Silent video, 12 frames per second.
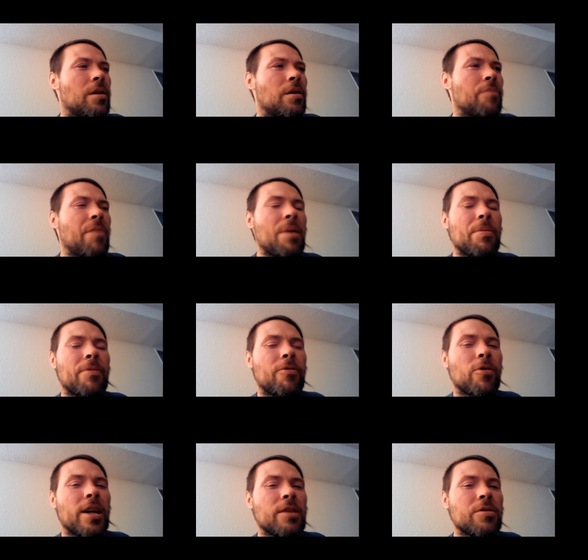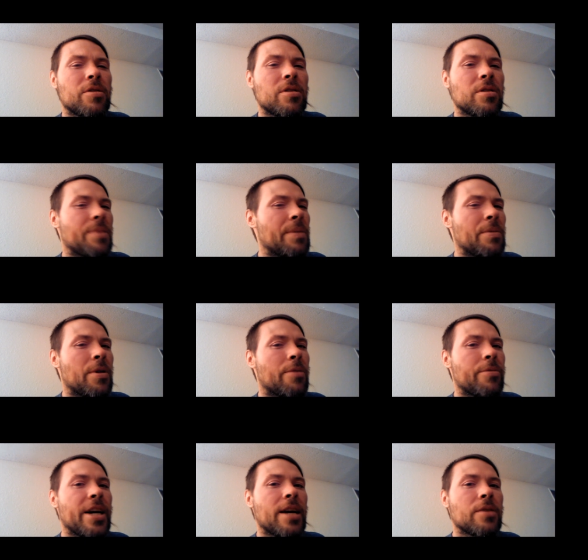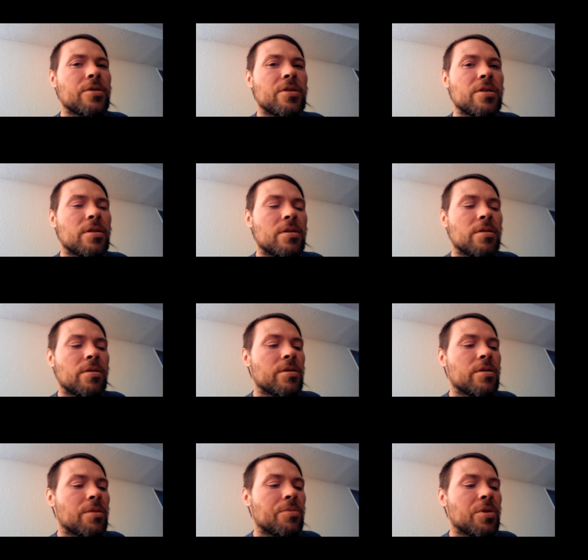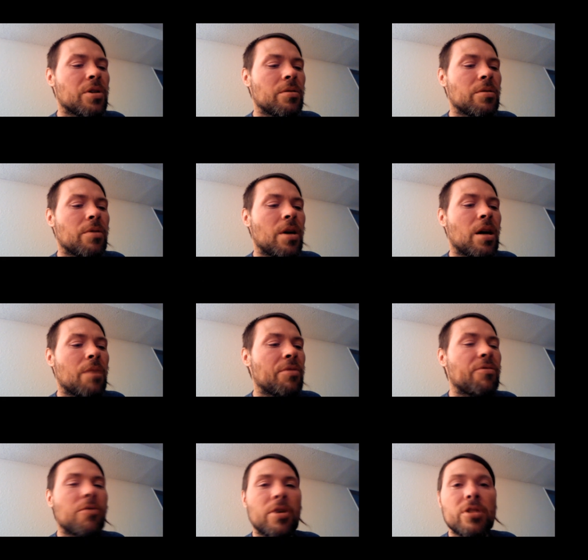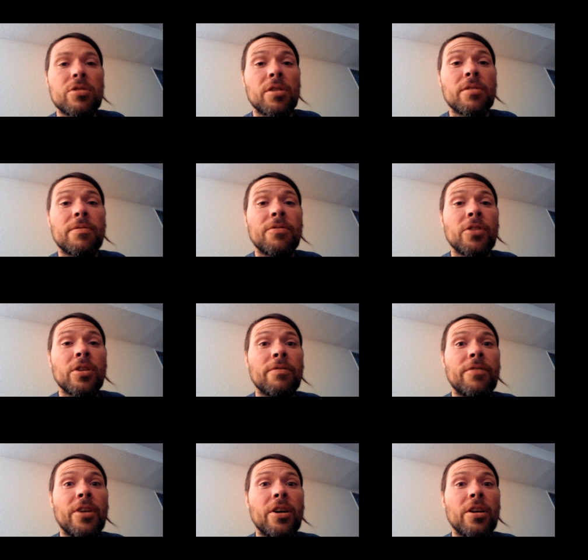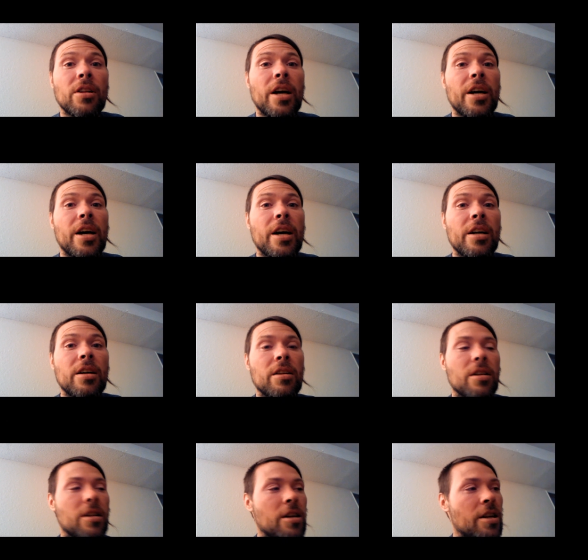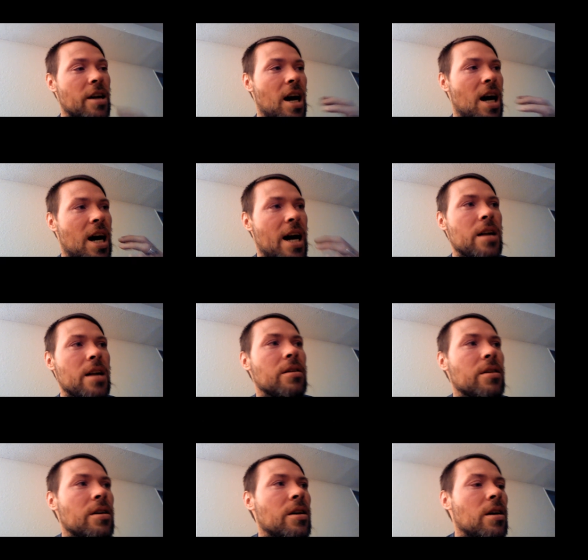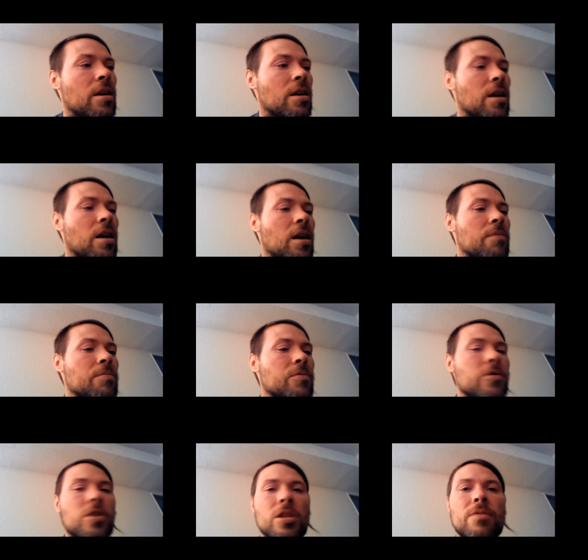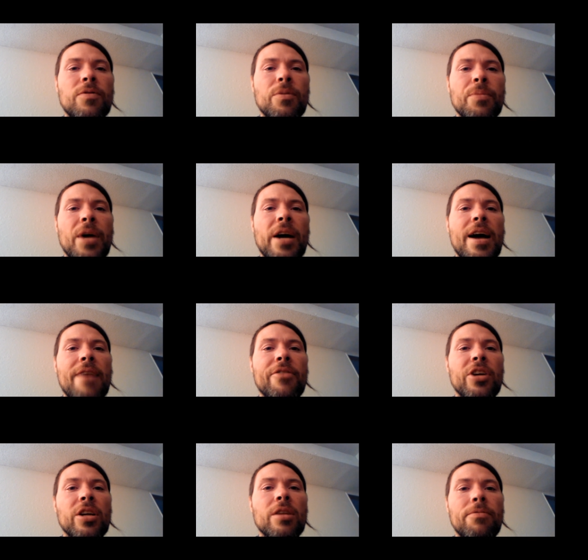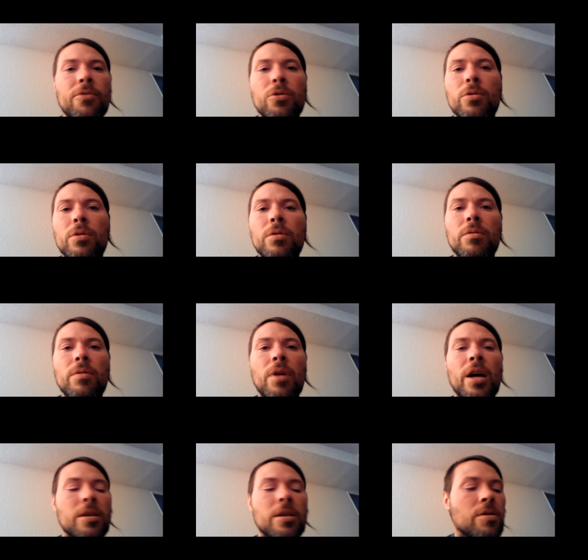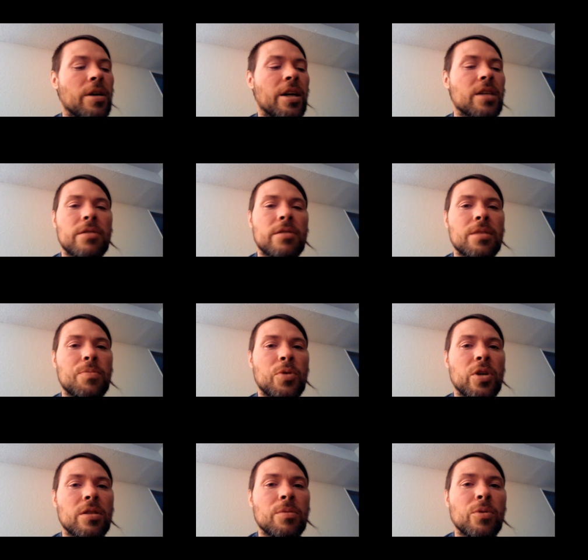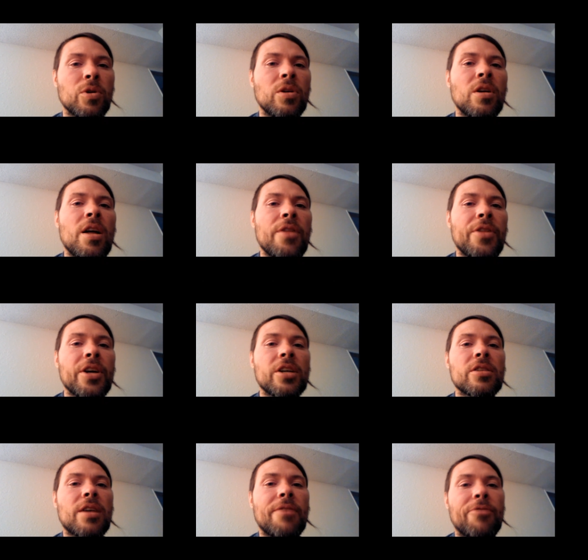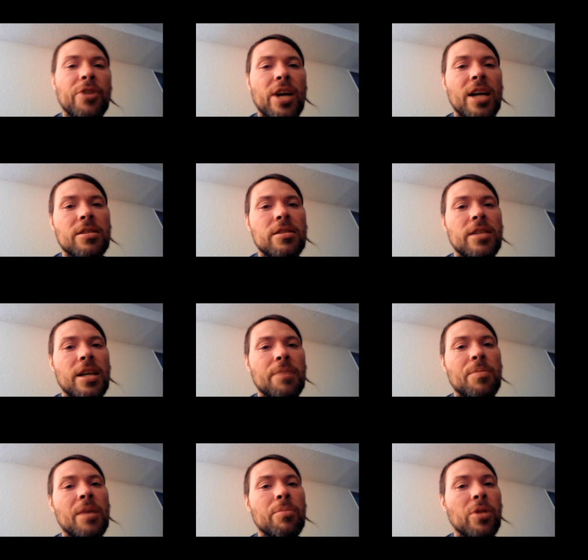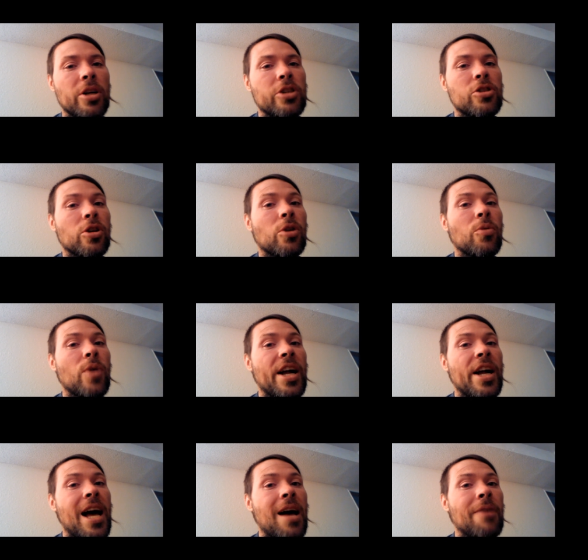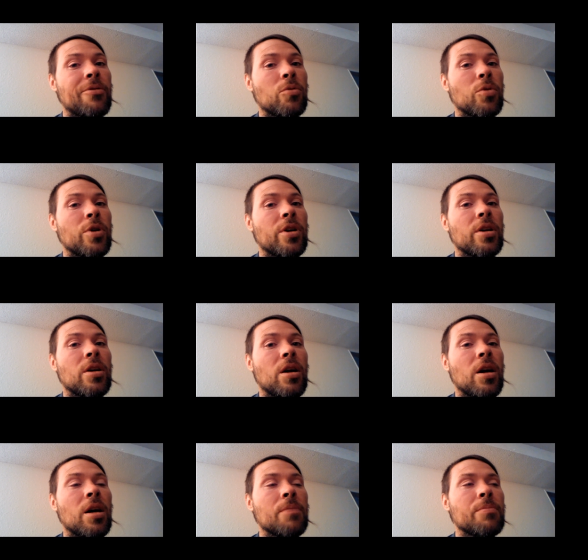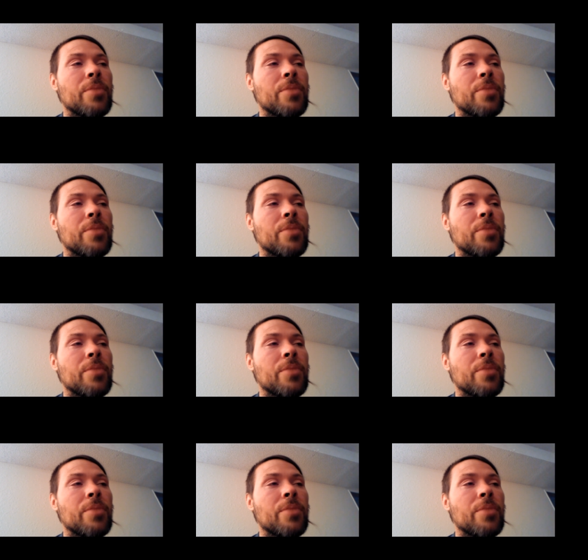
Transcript: maybe four ounces, maybe three ounces or something uh, before I started feeling very lightheaded and, and hot um, just from not having any food. Right? So I guess that's predictable. Thing is, I forgot to take my blood sugar right afterward, um, but I went to church,